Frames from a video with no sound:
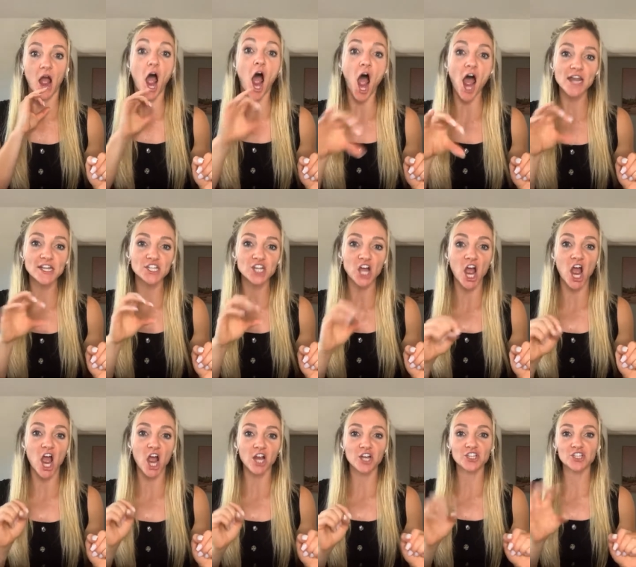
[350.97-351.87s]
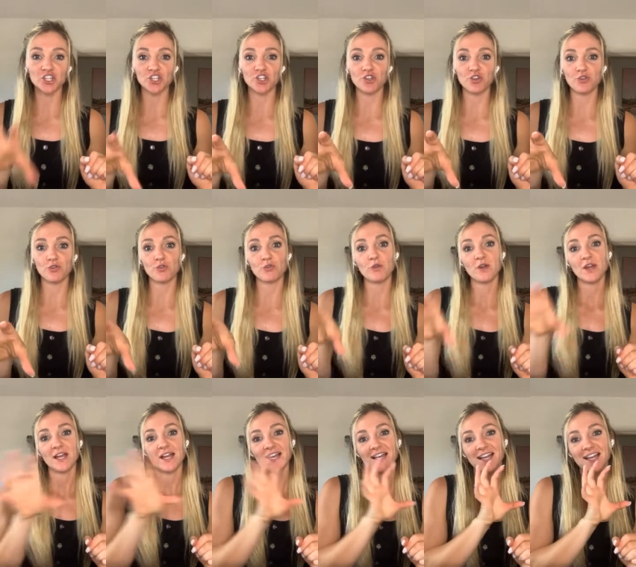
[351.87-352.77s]
a hot dog
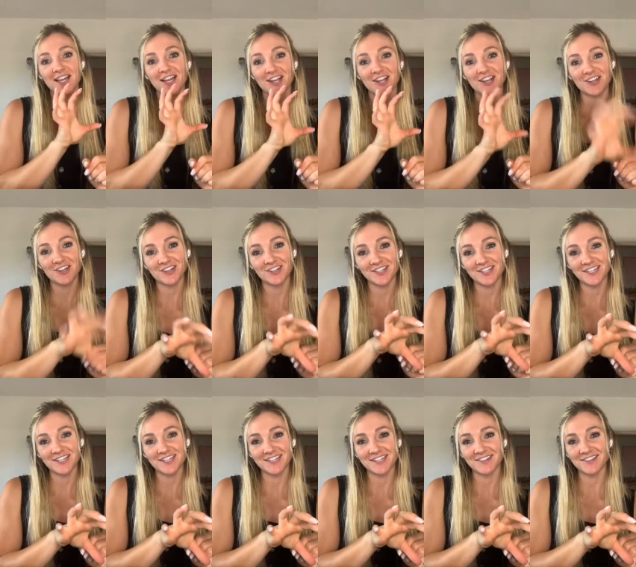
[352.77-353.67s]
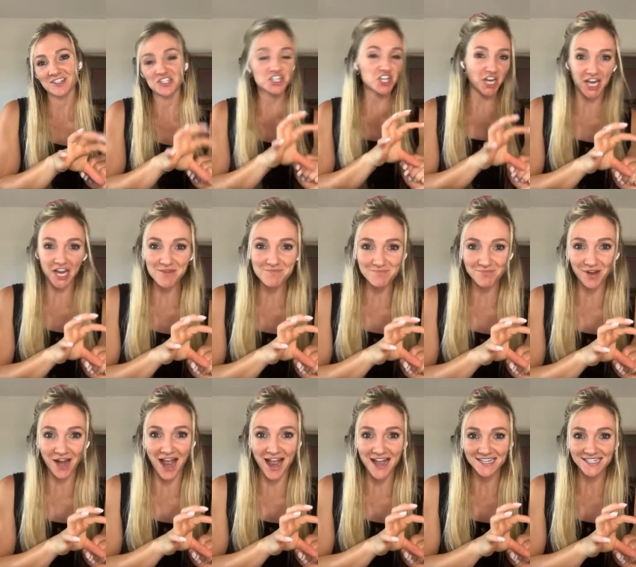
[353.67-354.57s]
to
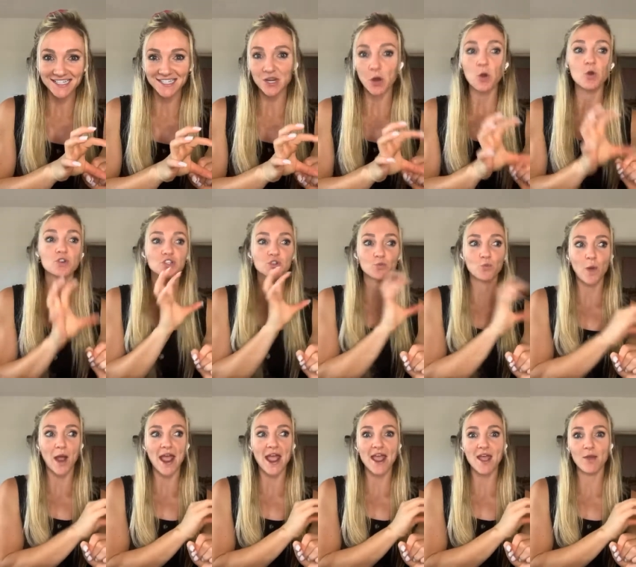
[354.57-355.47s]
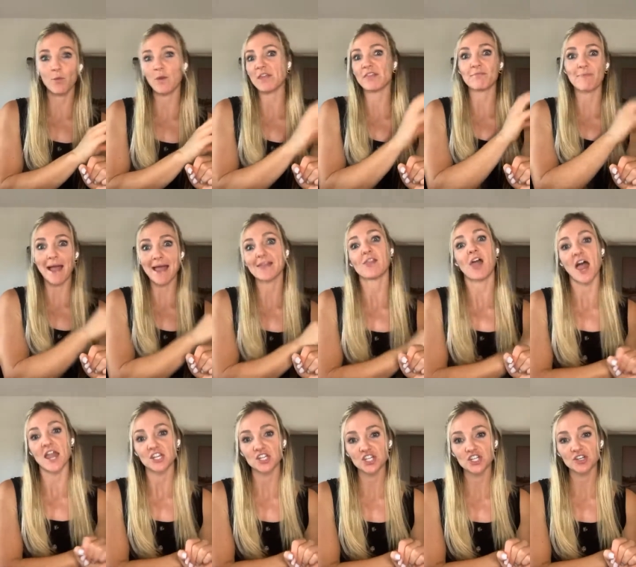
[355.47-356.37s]
chicken breast when, with my
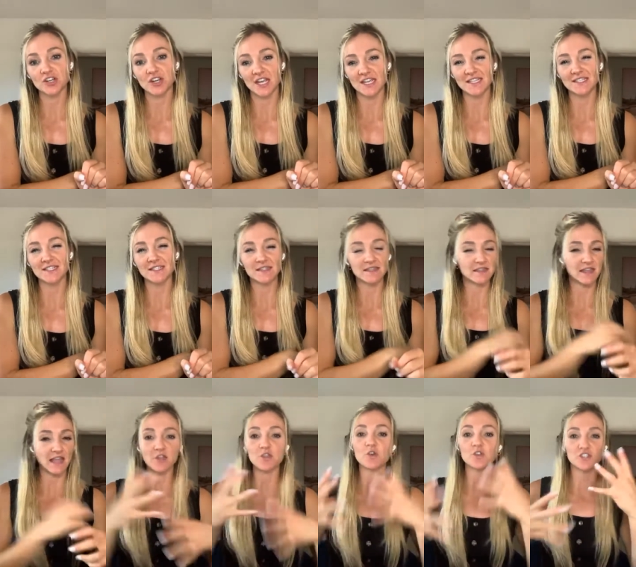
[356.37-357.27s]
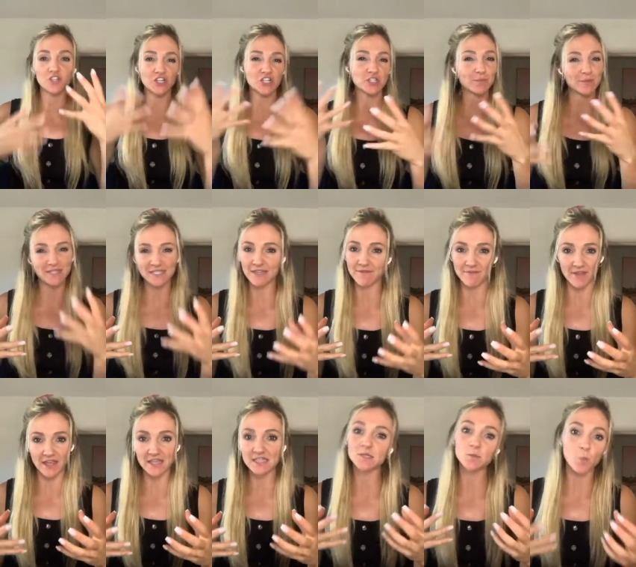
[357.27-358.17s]
lunch because th- those are
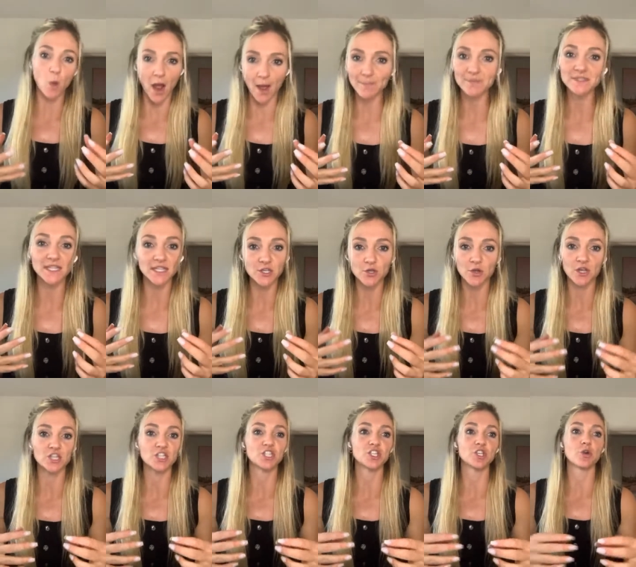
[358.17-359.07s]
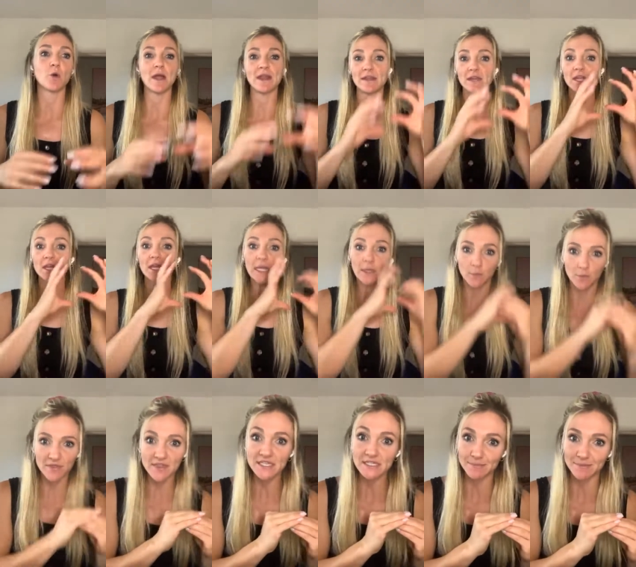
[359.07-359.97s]
specific swaps that you can do and
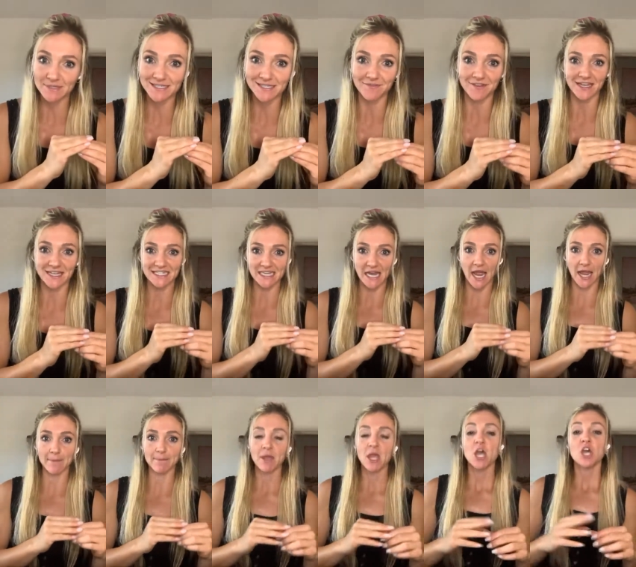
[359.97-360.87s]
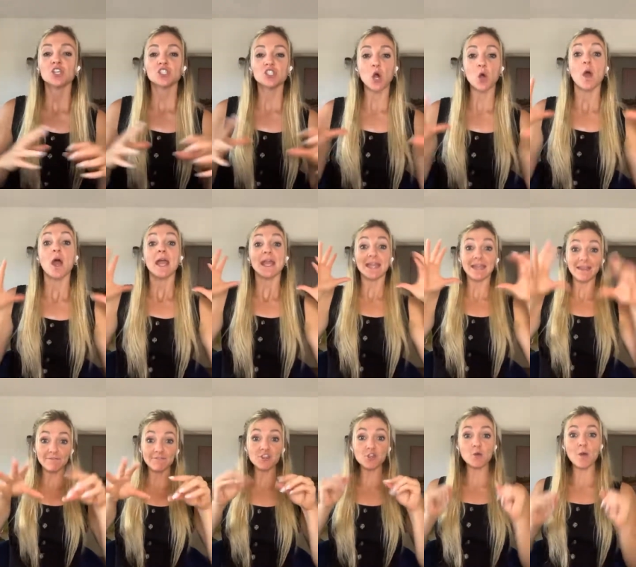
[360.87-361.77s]
with a specific time. So
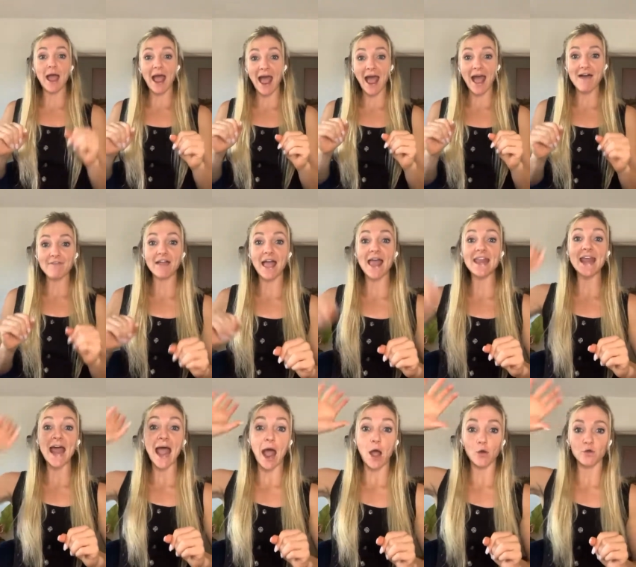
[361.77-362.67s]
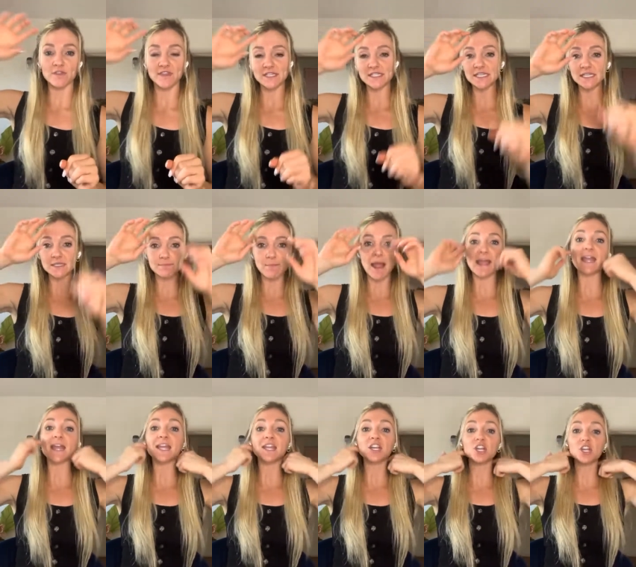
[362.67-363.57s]
if you have an out, this is
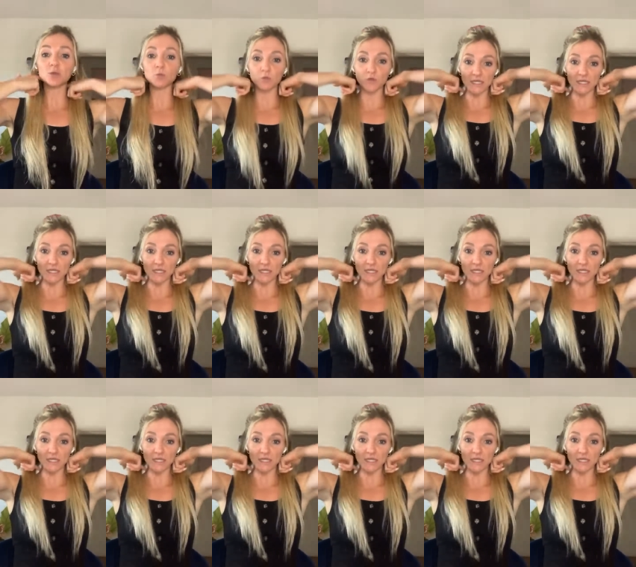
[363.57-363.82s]
my in,